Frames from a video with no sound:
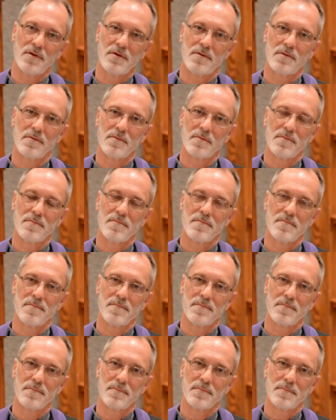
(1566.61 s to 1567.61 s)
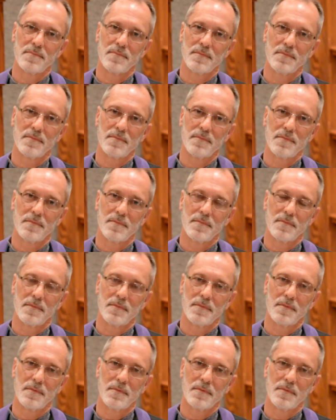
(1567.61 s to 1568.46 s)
No one is speaking in this clip.